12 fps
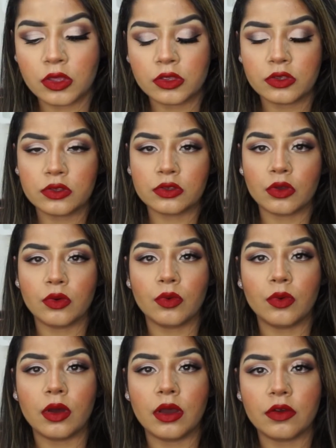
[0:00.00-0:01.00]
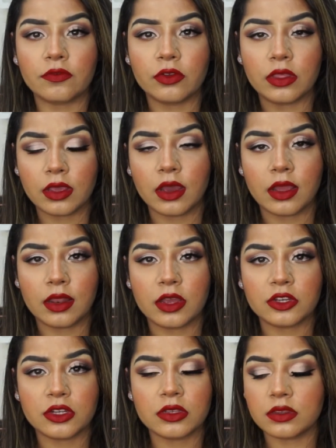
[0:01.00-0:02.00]
So for the
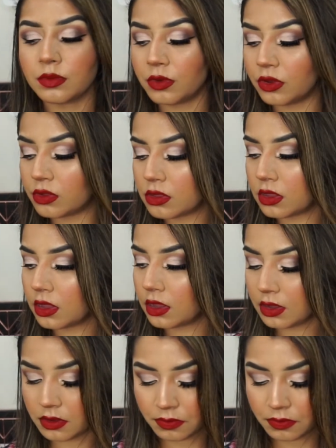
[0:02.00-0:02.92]
eyelashes, I'm using